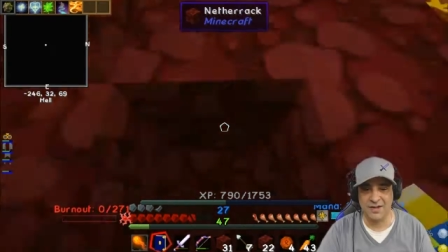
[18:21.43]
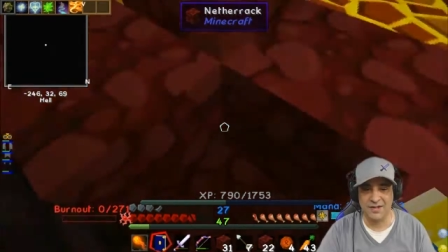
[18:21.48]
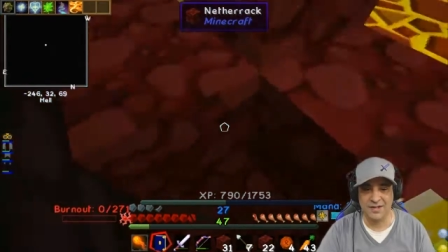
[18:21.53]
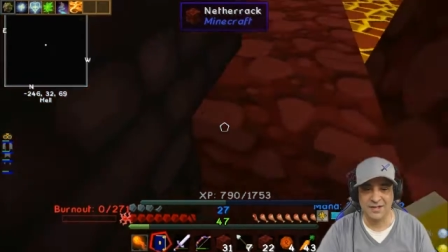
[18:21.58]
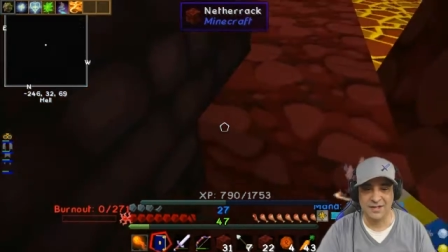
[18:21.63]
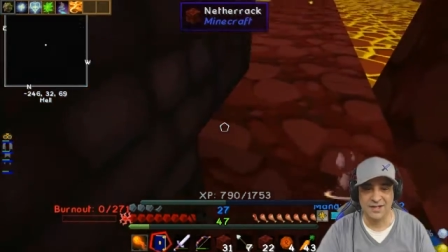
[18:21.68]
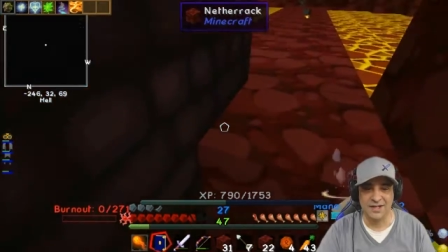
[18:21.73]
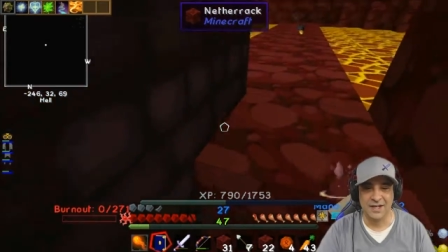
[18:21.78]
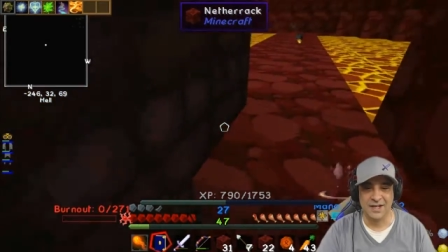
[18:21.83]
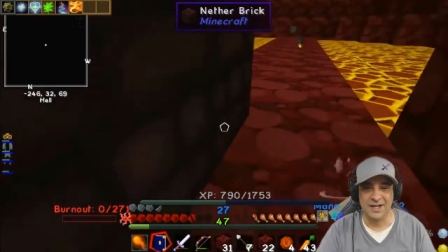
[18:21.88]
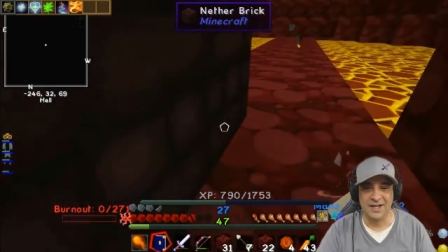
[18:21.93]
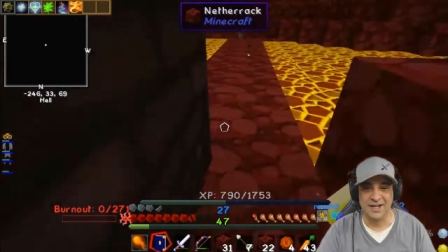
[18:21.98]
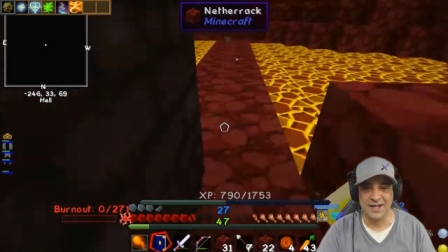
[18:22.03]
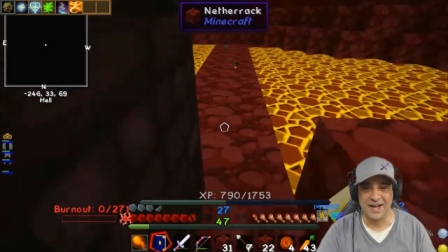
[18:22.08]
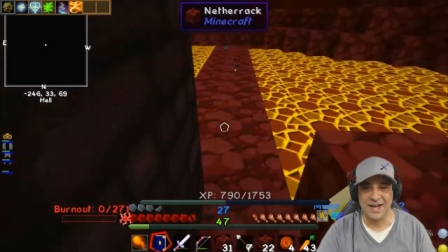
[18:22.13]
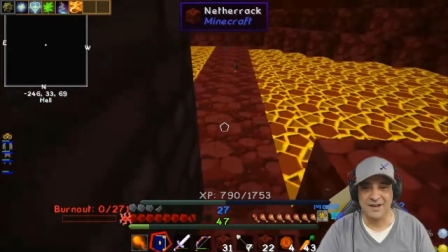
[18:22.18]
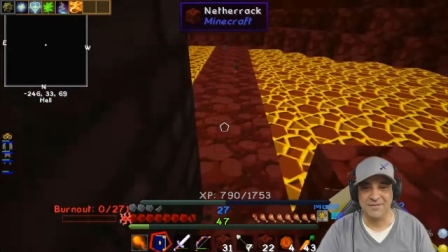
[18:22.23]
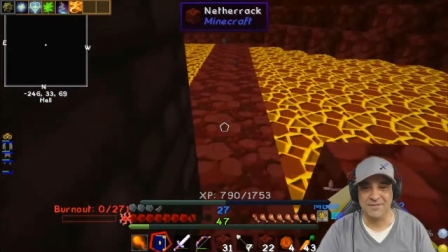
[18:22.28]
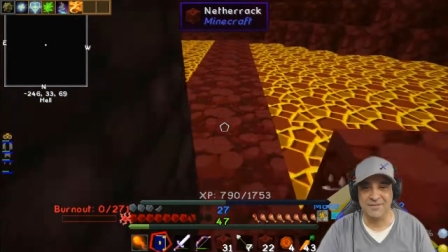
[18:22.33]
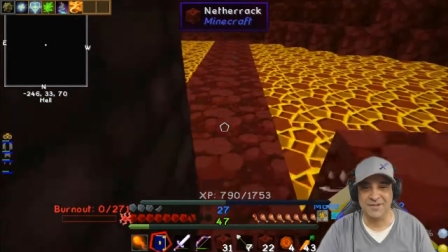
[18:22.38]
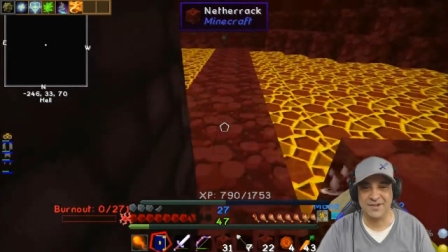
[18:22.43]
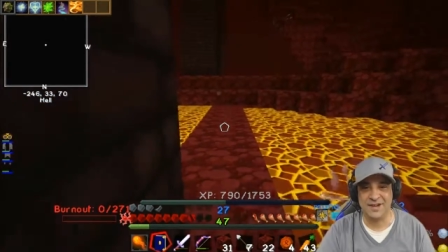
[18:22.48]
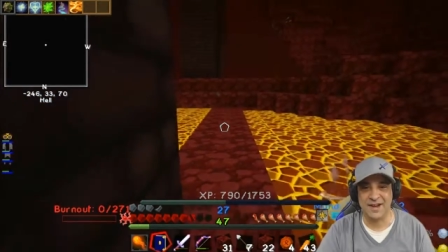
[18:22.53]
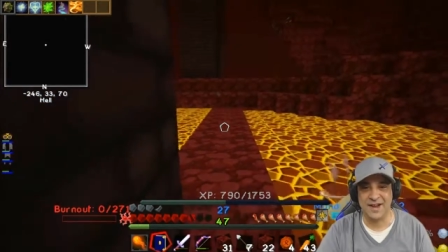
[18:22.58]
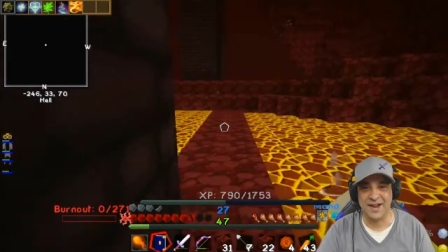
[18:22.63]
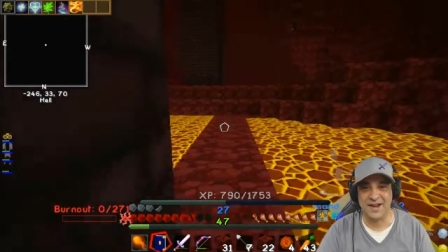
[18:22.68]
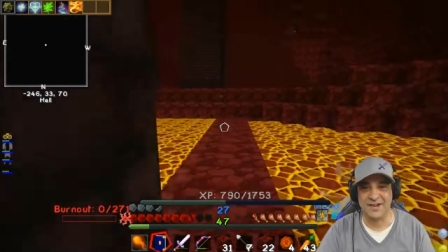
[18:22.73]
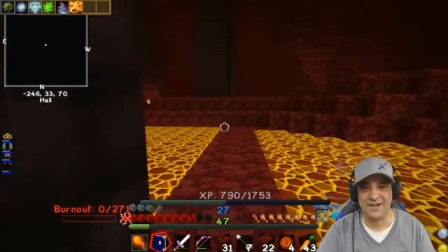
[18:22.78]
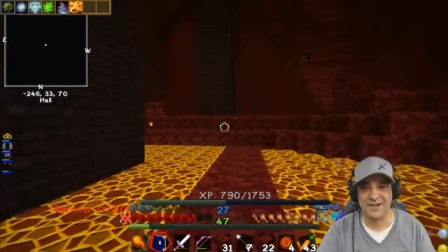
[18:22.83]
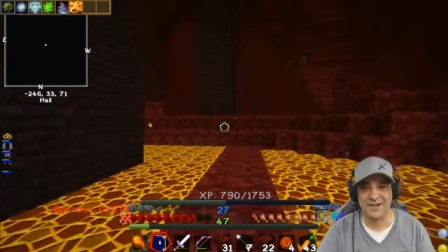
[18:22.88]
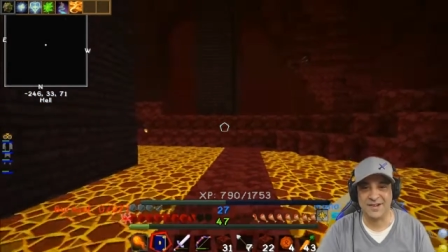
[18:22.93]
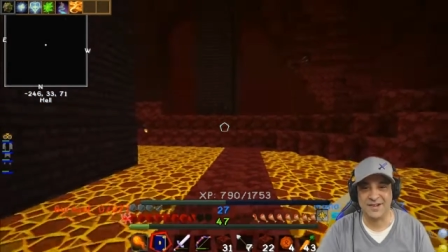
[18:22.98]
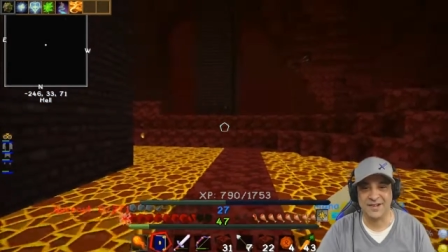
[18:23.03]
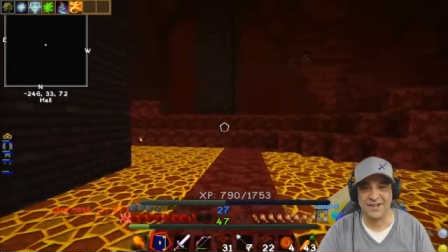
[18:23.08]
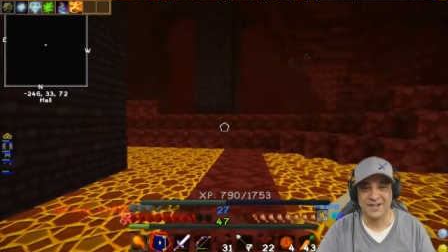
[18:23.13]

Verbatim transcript: oh, it did.